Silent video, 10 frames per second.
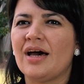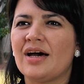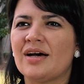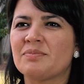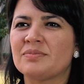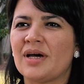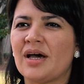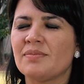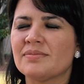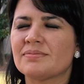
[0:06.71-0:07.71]
Um,
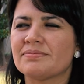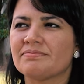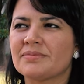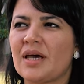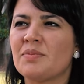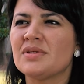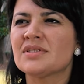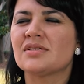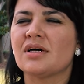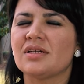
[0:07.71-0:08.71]
I'm, I've
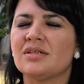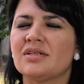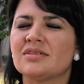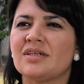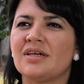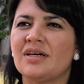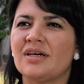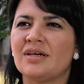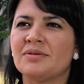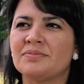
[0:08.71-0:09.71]
been studying at the
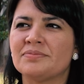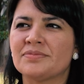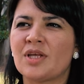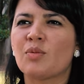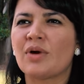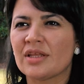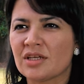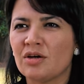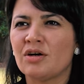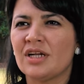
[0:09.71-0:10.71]
um,
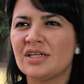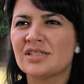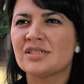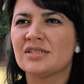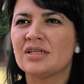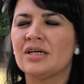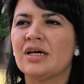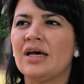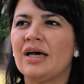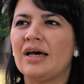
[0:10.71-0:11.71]
Ryde College
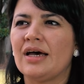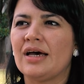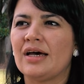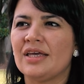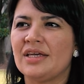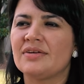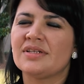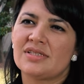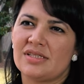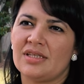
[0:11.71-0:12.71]
here
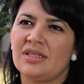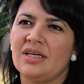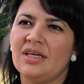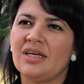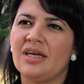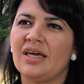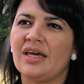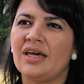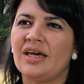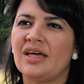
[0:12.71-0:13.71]
in Sydney,
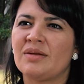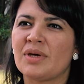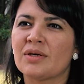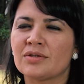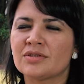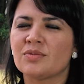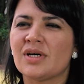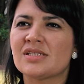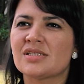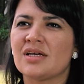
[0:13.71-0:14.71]
and my course
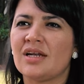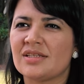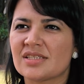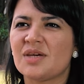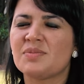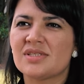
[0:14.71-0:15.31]
was uh, landscape